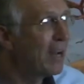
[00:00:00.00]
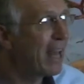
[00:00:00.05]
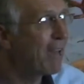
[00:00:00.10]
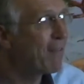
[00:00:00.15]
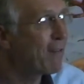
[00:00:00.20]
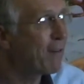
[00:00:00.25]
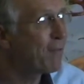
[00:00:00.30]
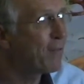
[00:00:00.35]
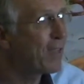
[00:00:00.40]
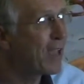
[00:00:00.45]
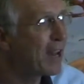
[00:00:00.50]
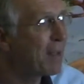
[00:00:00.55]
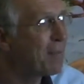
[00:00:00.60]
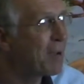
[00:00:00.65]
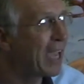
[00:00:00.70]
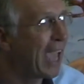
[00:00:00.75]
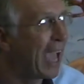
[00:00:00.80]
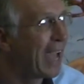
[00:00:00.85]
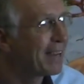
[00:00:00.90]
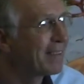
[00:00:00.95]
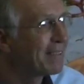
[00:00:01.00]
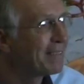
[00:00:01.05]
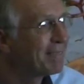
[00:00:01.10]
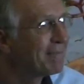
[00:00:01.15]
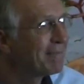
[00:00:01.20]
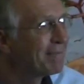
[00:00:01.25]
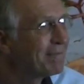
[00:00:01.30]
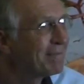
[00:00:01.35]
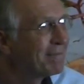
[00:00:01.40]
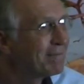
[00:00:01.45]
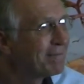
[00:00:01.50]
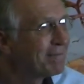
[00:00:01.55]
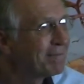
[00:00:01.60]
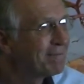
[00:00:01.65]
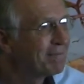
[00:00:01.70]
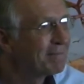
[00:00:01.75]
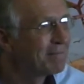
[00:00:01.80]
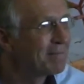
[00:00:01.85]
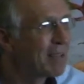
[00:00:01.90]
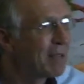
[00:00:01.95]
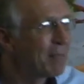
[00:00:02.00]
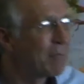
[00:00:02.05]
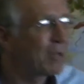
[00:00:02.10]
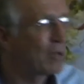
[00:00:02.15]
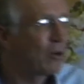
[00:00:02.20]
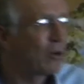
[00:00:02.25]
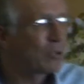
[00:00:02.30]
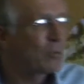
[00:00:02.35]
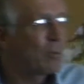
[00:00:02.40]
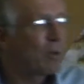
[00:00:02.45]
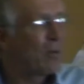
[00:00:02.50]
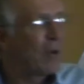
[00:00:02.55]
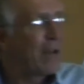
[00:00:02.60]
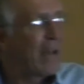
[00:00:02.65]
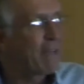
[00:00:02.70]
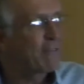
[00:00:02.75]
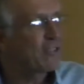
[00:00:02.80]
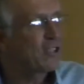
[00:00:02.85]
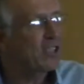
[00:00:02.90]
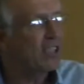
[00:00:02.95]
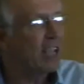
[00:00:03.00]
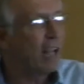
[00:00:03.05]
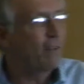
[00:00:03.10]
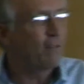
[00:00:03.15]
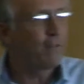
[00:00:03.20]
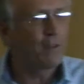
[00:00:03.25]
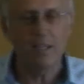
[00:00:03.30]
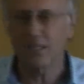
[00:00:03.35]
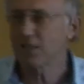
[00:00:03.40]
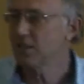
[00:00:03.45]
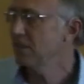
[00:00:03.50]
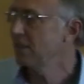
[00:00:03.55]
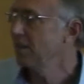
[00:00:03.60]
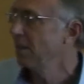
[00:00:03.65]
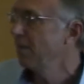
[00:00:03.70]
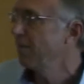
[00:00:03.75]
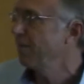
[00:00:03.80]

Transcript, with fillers: will ever fear him again because we will have selfless